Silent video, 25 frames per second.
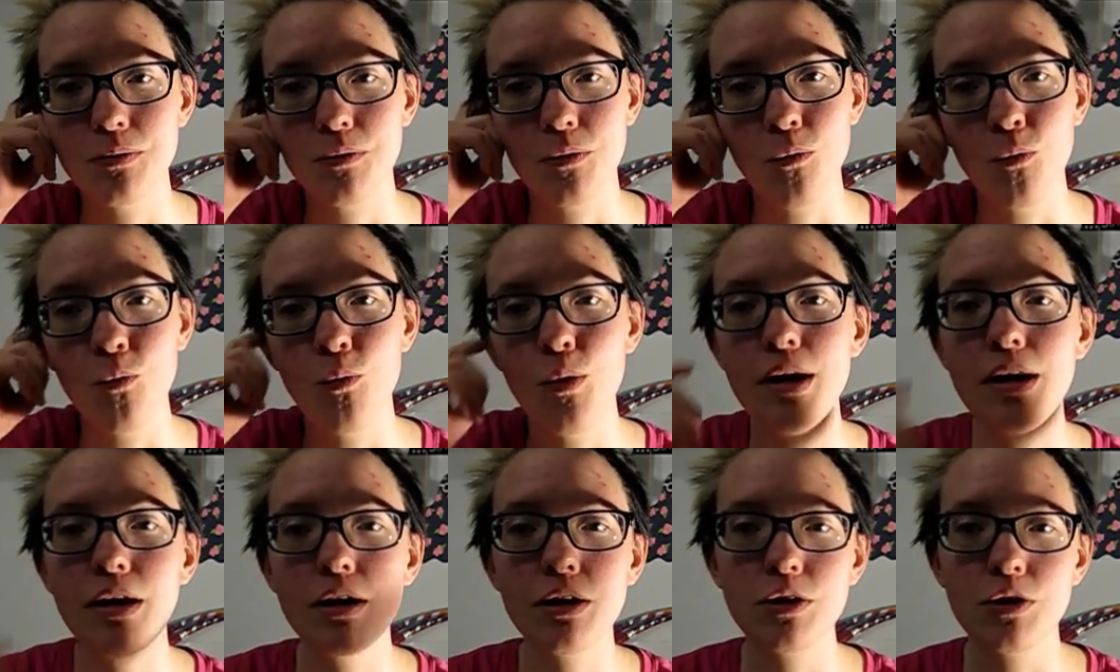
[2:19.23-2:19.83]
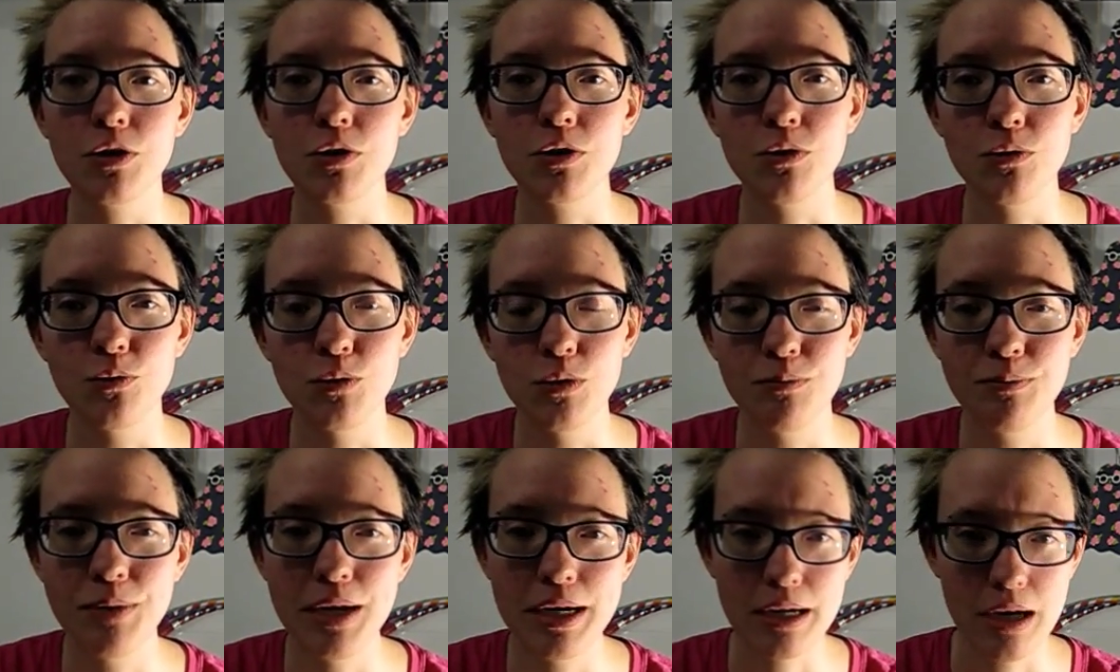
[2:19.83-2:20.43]
when a girl
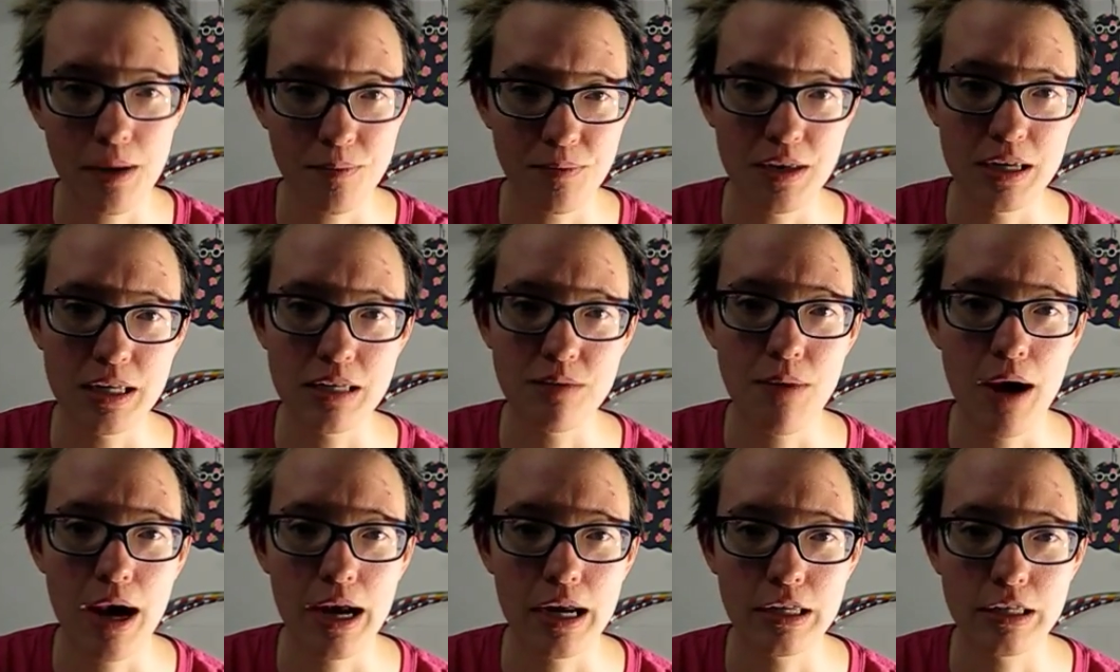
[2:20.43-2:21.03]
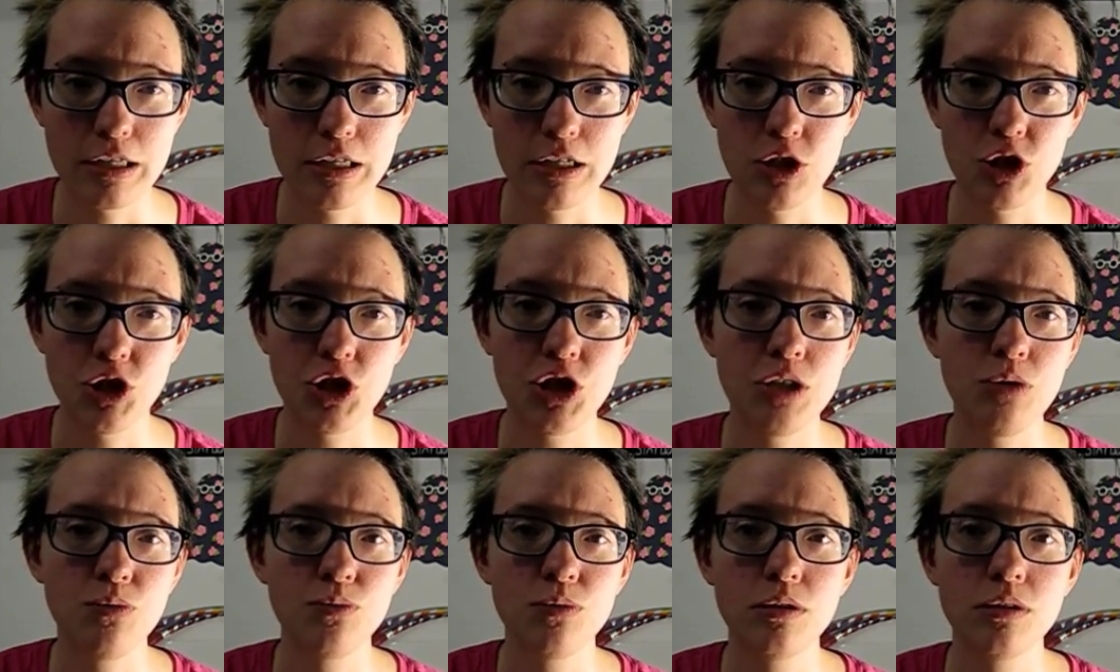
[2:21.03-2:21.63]
will pick up this magazine,
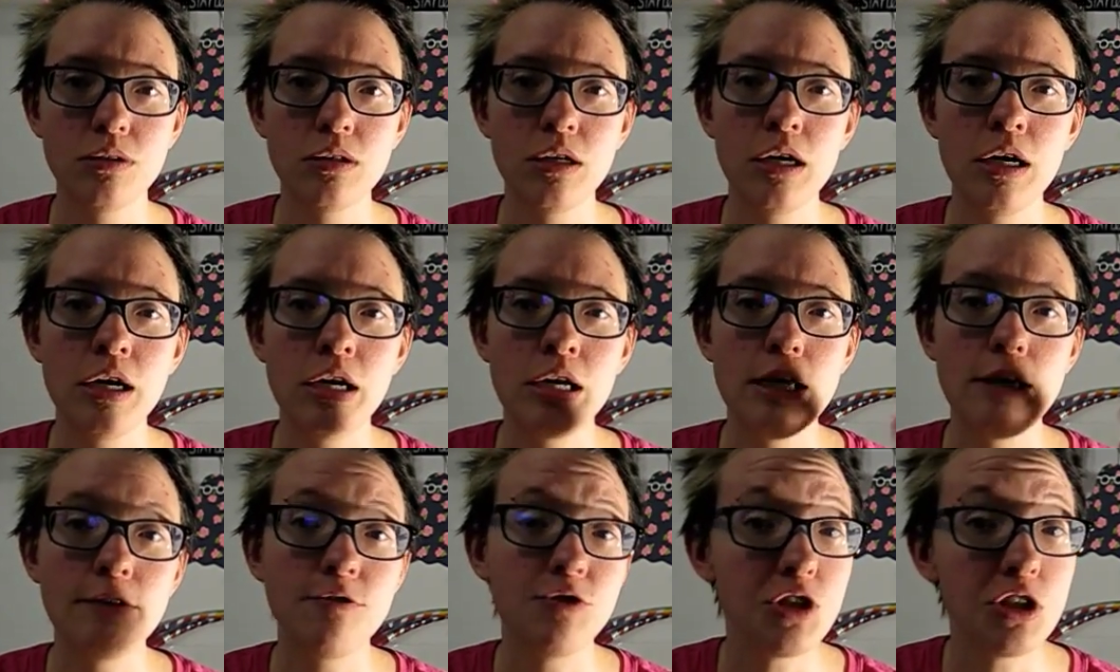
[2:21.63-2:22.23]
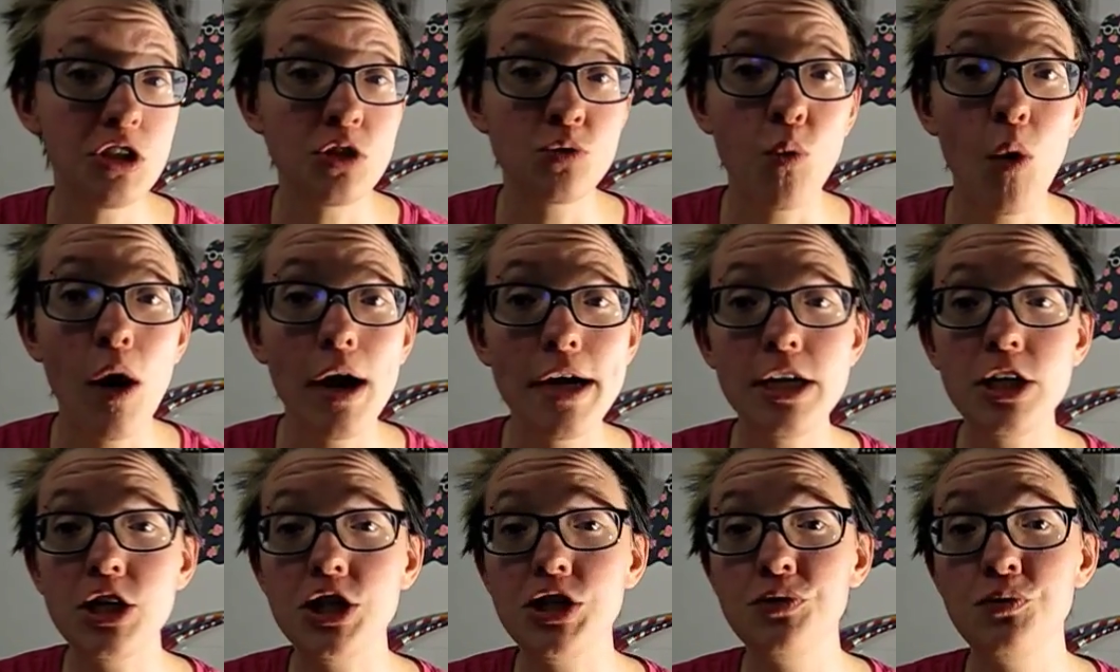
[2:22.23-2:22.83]
she will, if she's
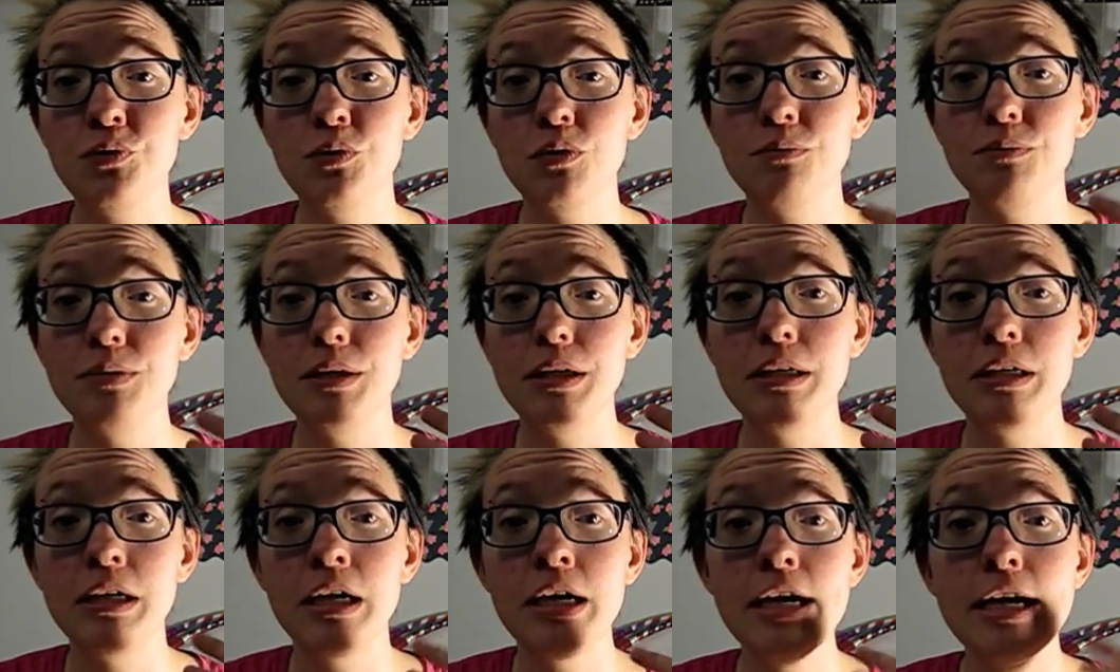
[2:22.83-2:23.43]
white, she will be